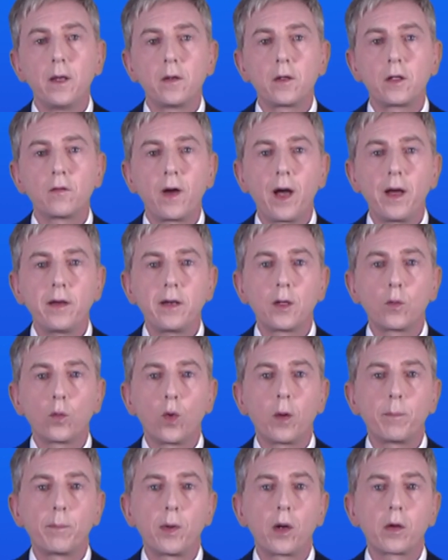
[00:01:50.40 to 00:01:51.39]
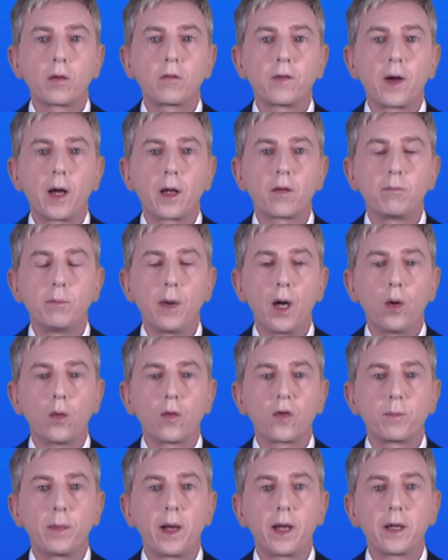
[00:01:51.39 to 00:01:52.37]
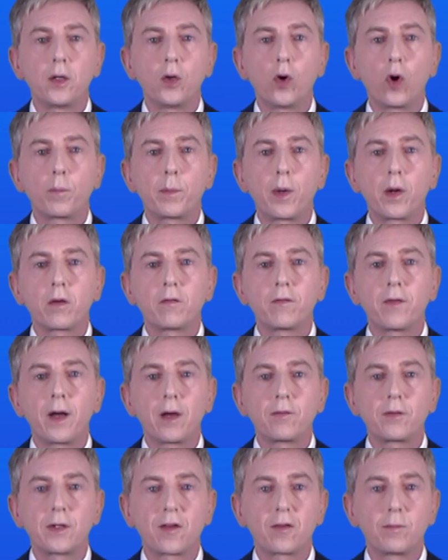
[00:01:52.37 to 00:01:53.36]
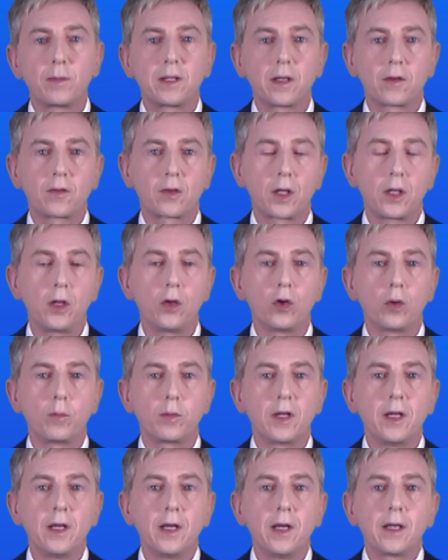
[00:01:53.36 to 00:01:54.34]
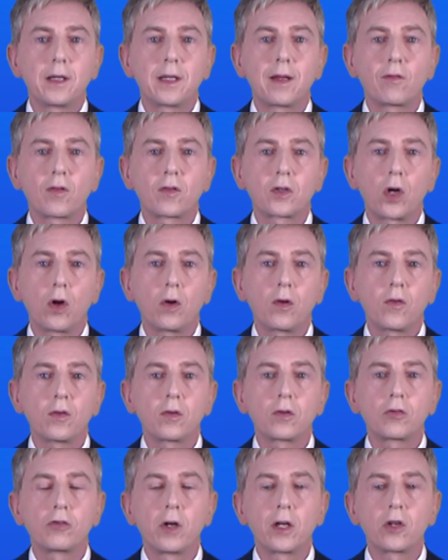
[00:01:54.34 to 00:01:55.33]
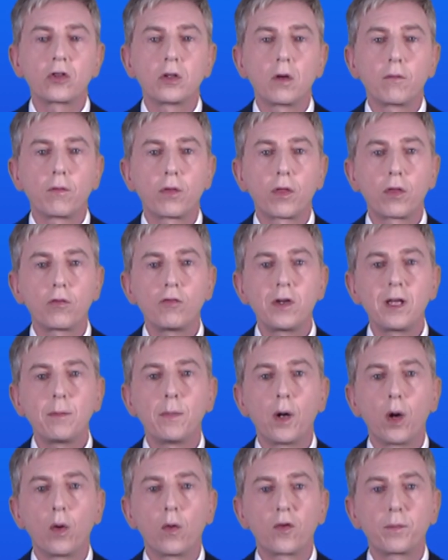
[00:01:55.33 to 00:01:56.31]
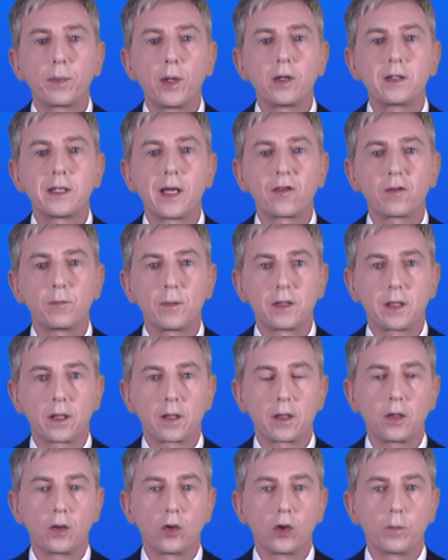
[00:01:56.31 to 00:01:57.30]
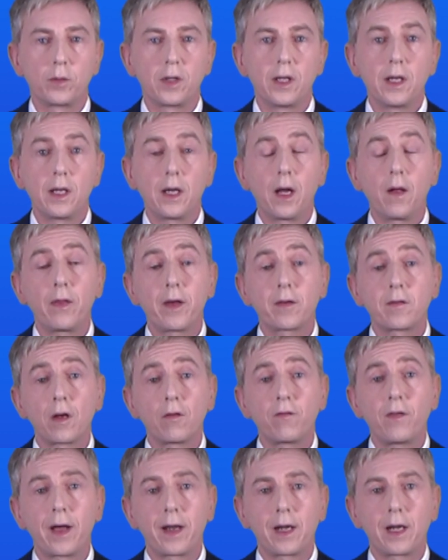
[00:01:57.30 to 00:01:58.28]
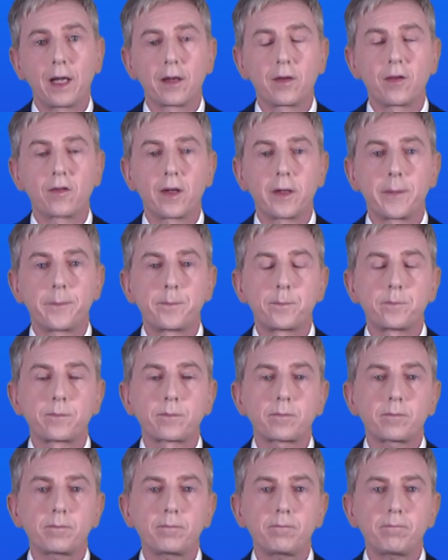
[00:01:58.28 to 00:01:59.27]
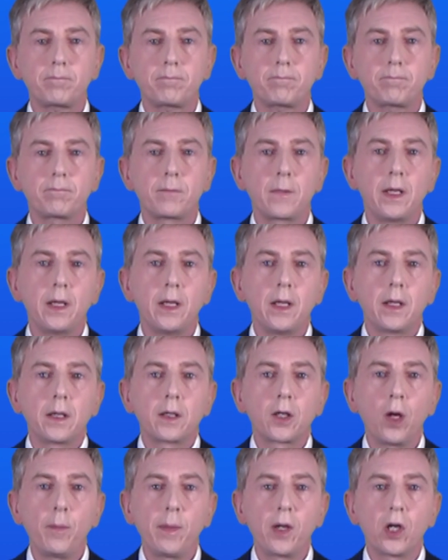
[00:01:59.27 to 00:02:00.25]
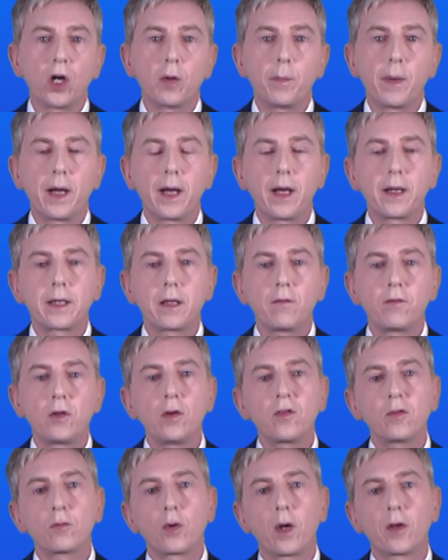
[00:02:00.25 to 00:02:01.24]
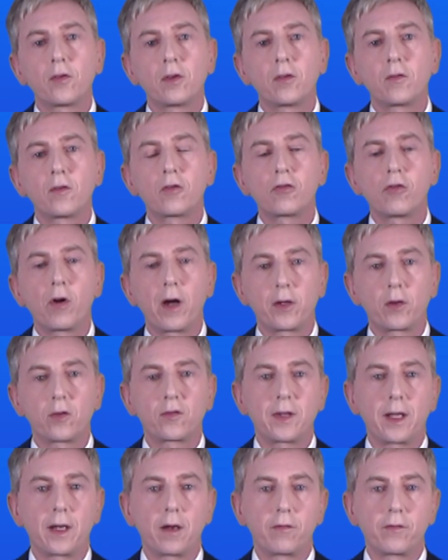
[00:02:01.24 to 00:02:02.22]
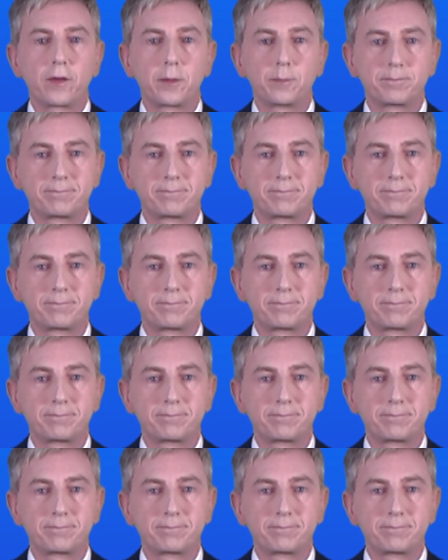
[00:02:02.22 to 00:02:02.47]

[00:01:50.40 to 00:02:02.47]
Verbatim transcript: Dividing 1.5 moles by 0.5 decimeters cubed gives us a concentration of 3 moles per decimeter cubed, and that's our final answer. Coming up, I'll give you some questions to try yourself.